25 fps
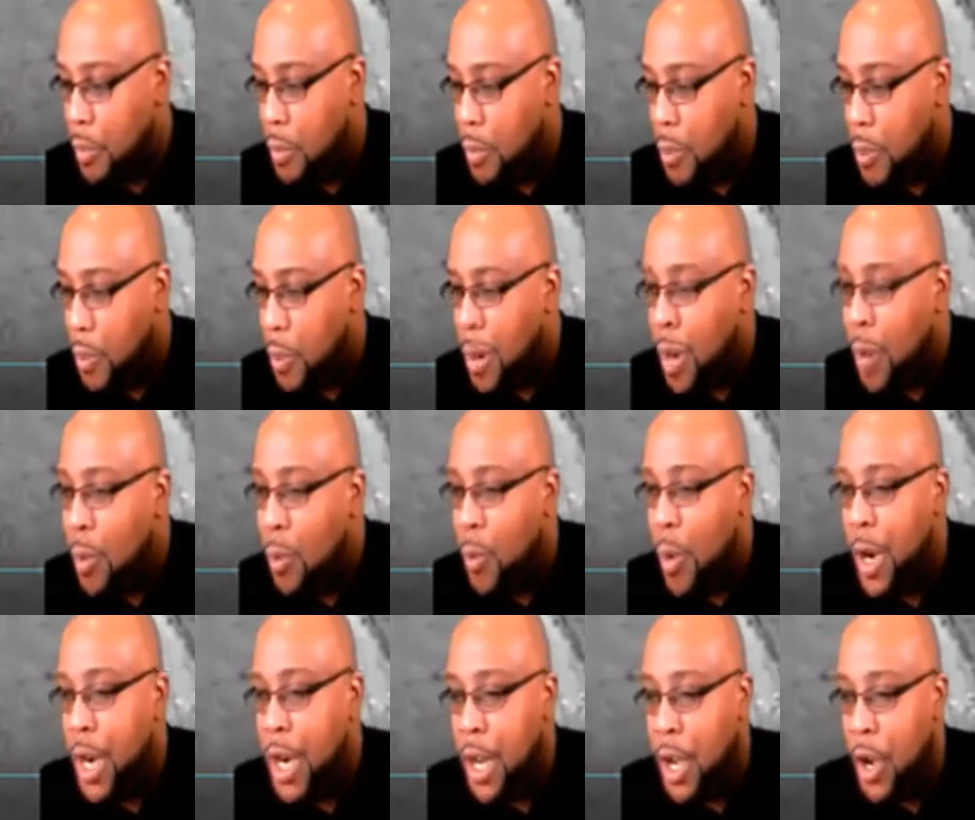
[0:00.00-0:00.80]
What
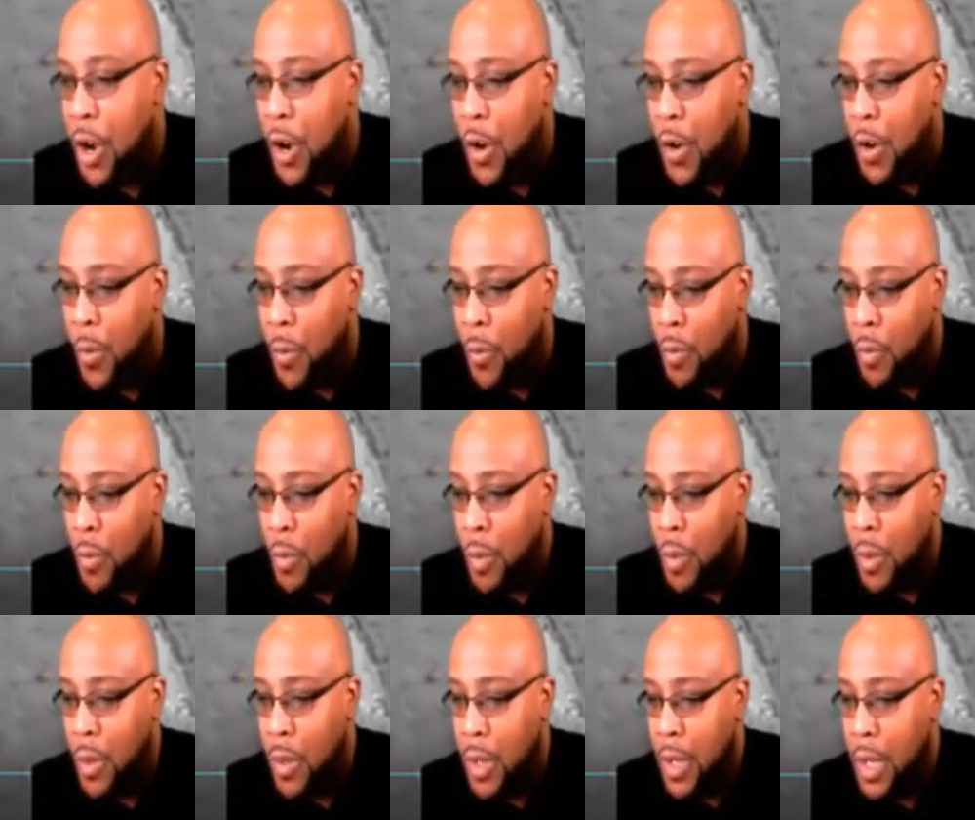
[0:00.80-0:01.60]
went on?
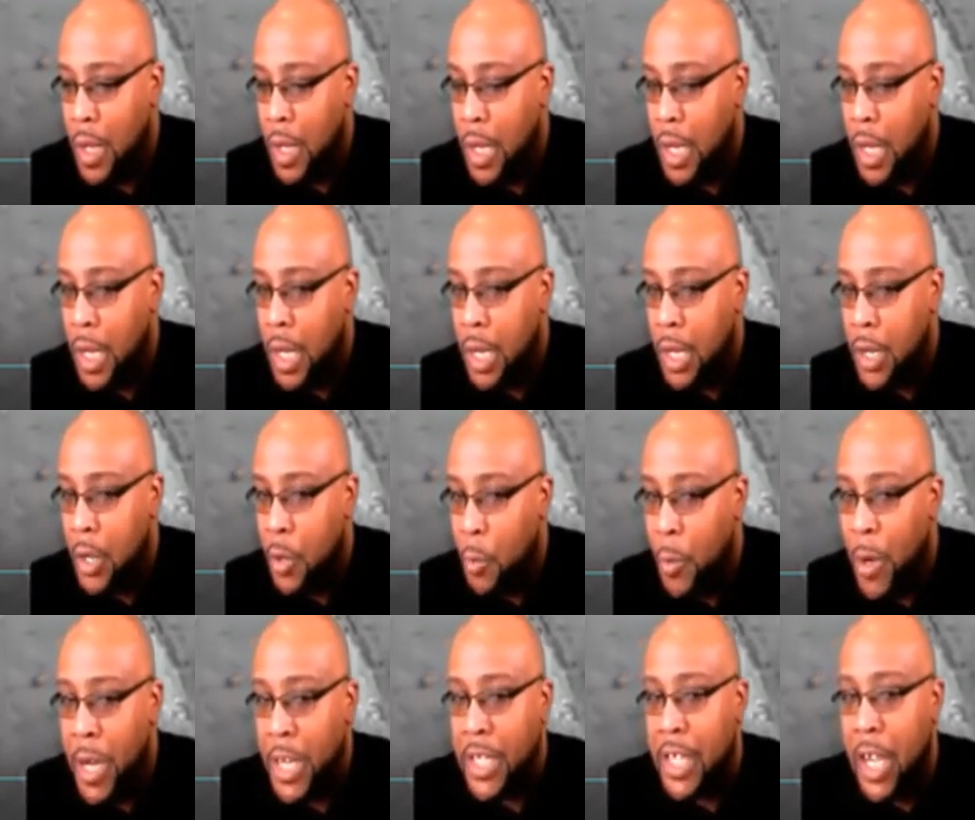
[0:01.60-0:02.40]
The
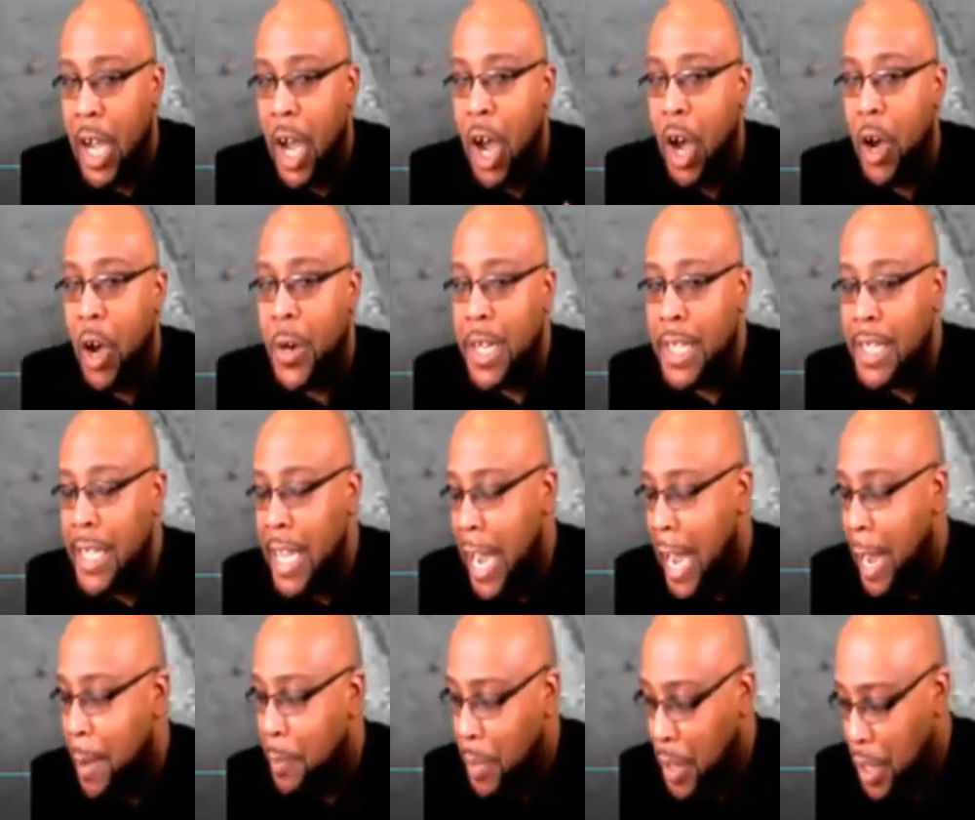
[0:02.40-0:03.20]
reason all this
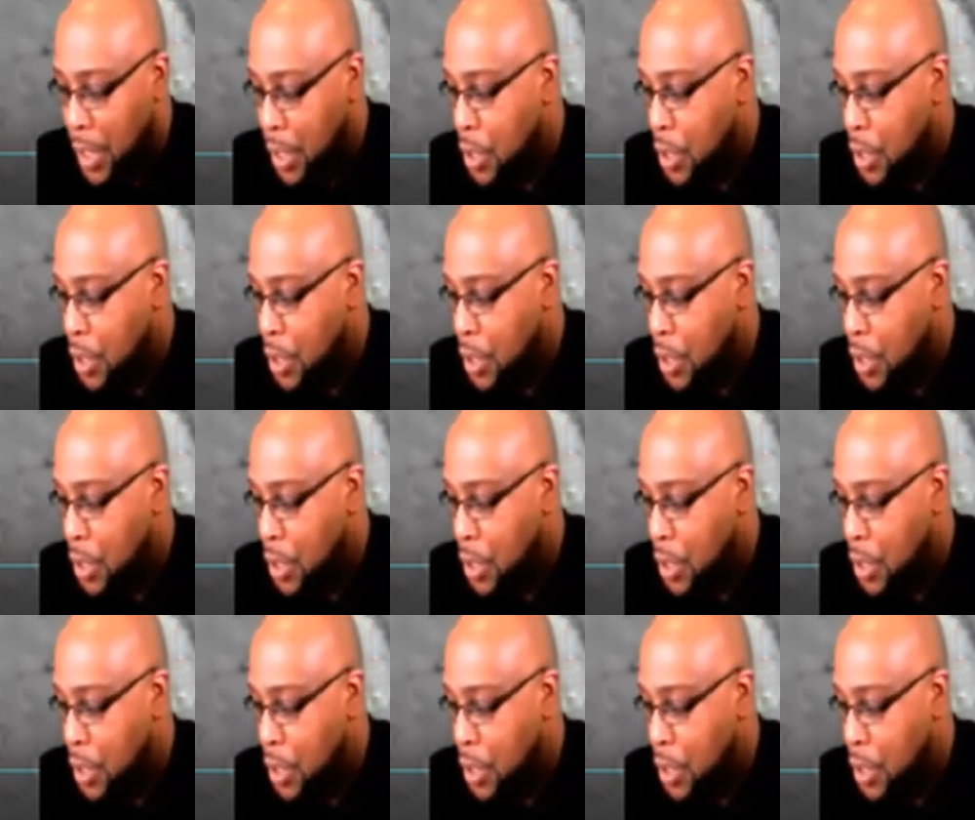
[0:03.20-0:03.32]
happened.